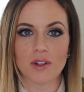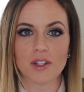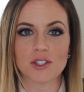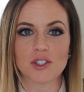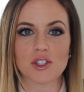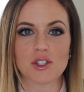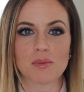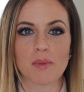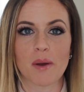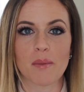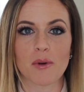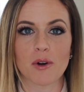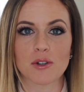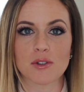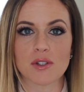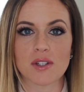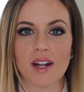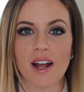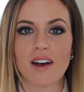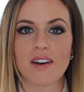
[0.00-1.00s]
That's just my
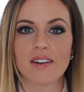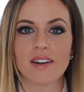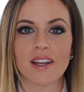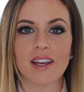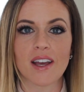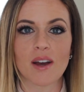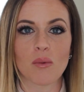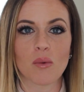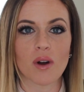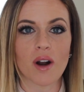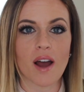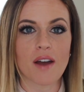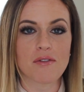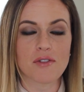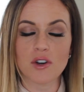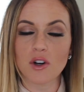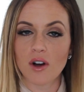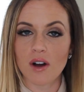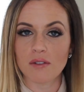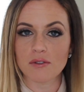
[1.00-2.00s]
personality and what I
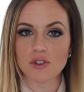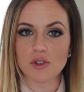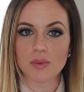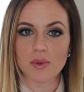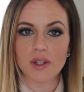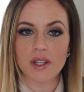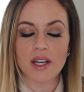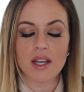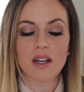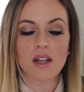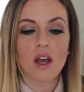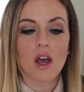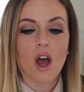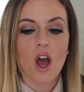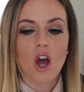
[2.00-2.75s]
feel comfortable in.